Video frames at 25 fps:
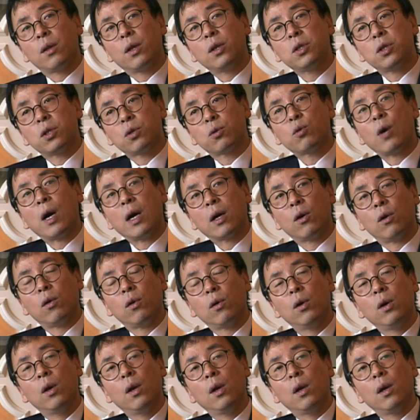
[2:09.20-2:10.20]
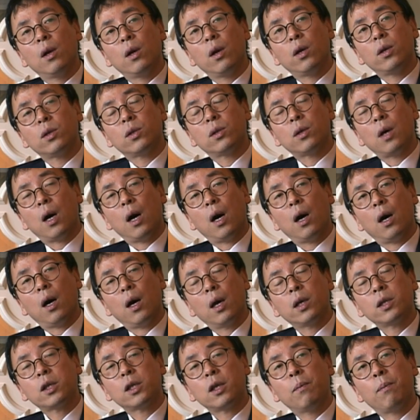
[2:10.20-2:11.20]
struggle is
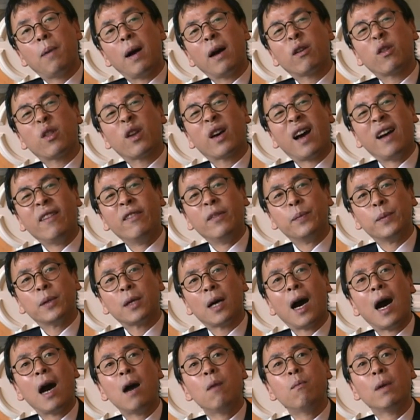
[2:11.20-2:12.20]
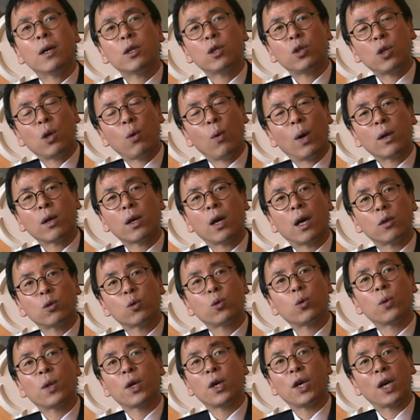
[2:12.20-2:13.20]
it's about the government. How much do you want to
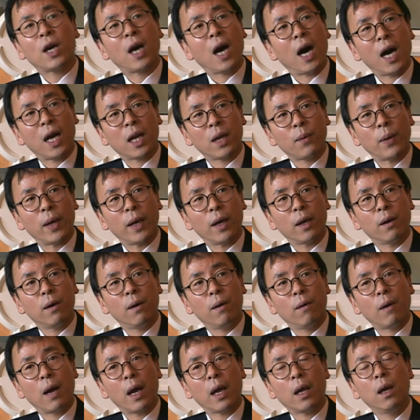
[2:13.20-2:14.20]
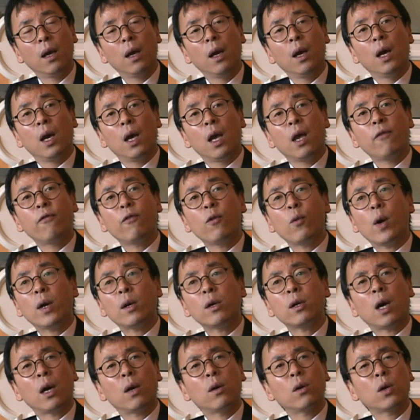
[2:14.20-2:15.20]
control the economy, right? If you
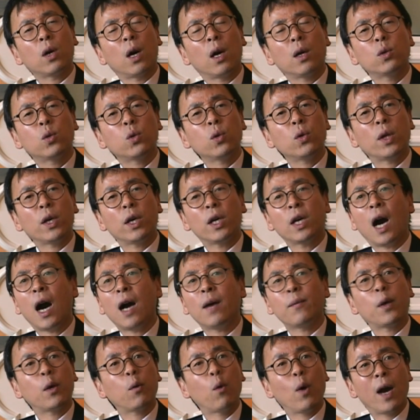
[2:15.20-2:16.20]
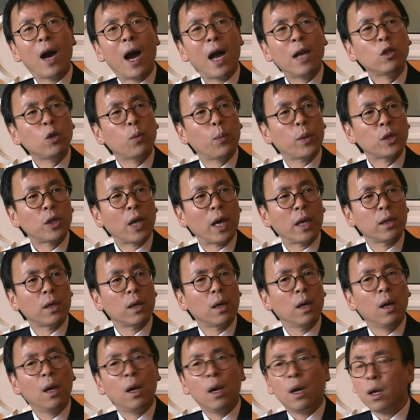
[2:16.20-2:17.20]
want to control the economy 100%,
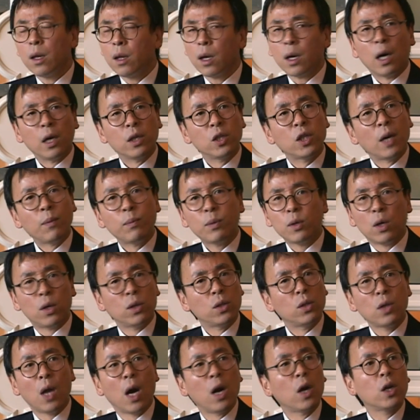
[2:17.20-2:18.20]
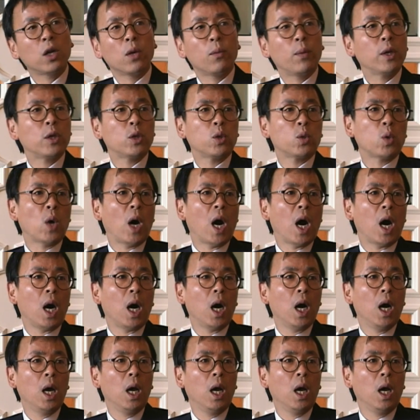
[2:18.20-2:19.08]
the consumption is not going to be strong.